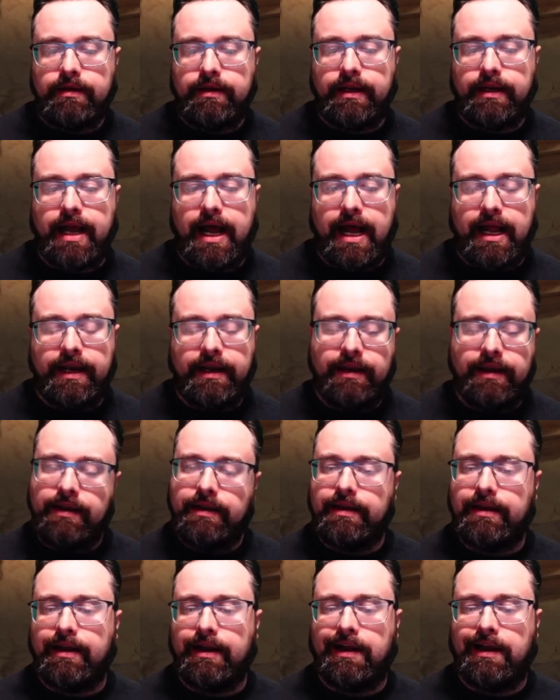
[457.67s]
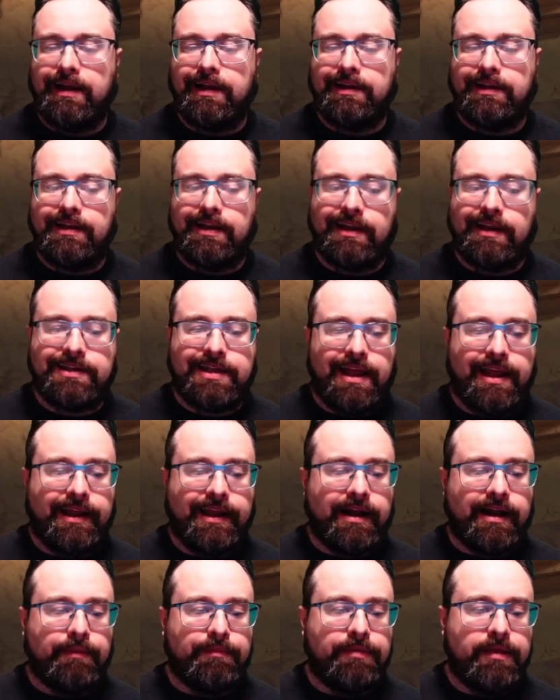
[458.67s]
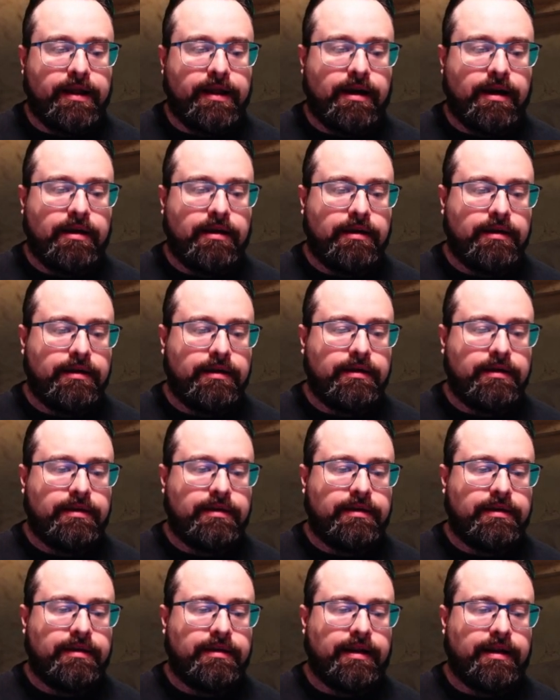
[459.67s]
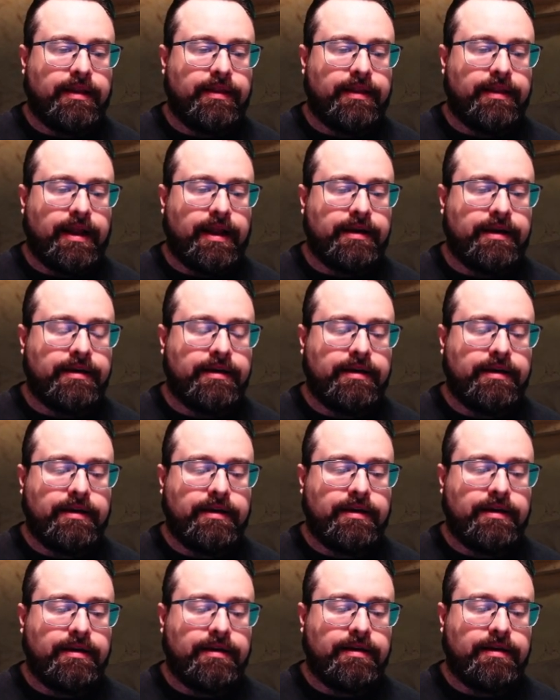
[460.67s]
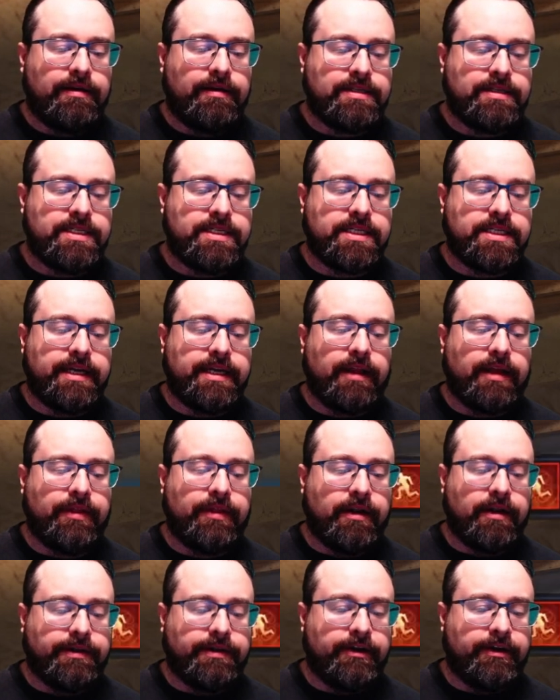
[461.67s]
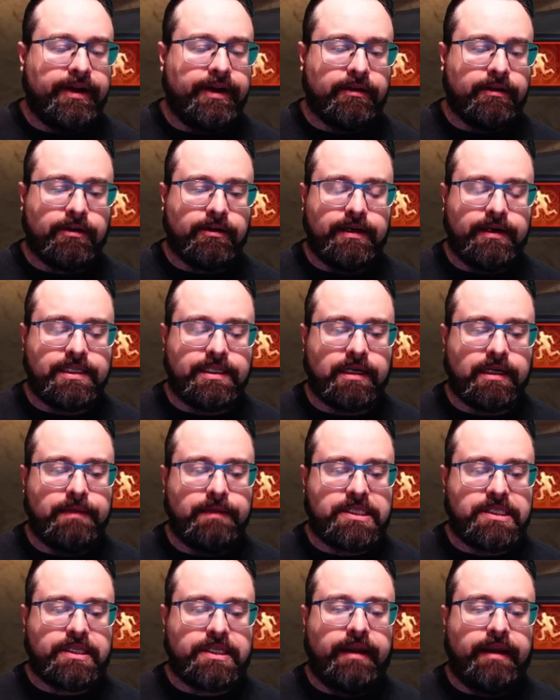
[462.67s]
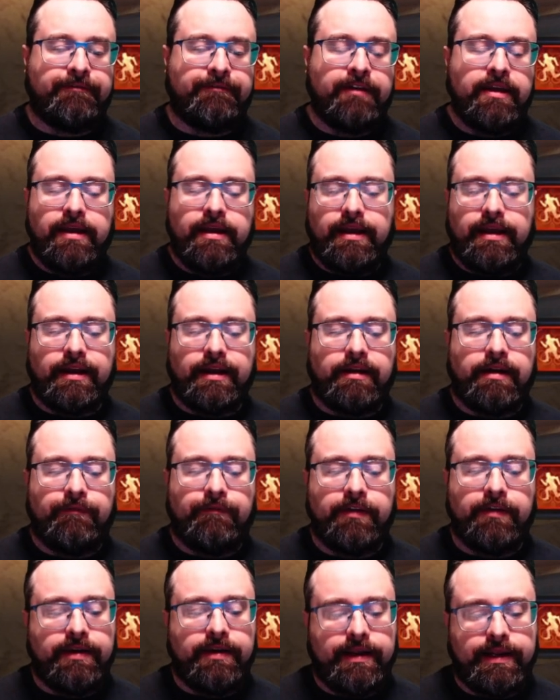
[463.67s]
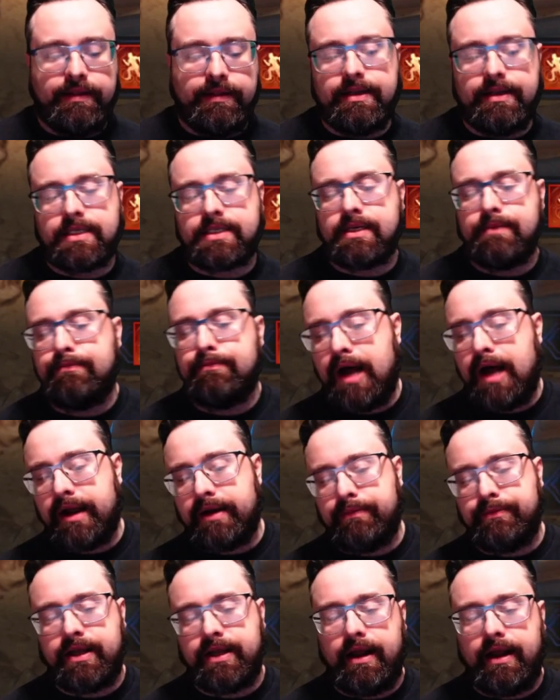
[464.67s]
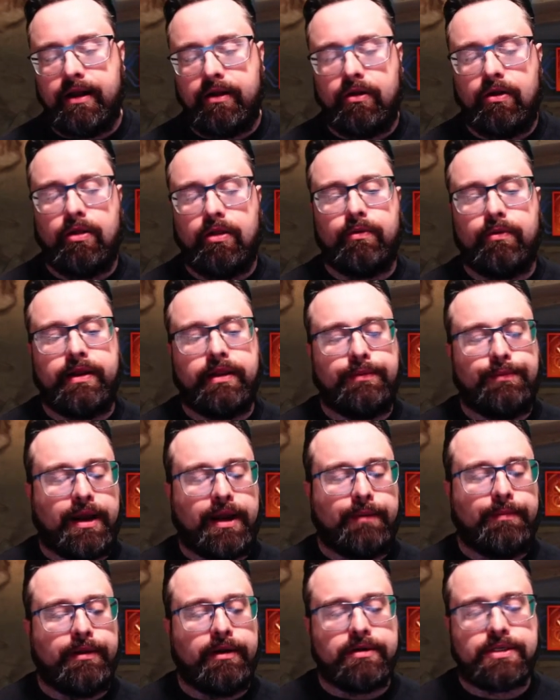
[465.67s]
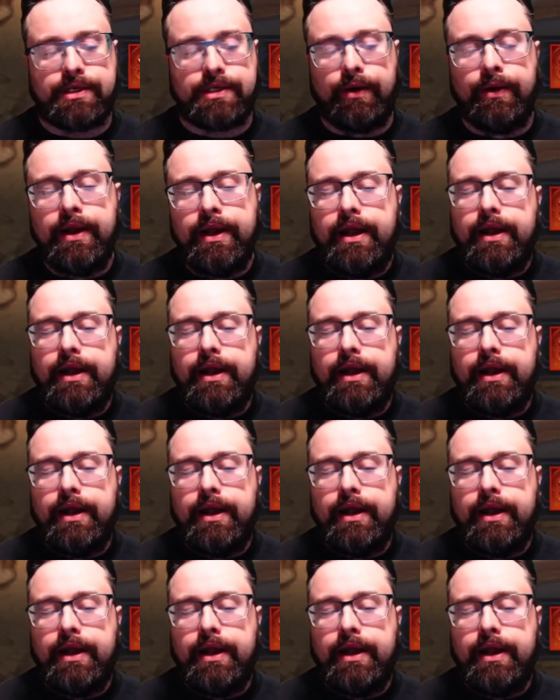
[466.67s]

got a tank up there, and then CC down there, and your healer is going to be safe and comfy in this bottom tile all the way to the bottom there. So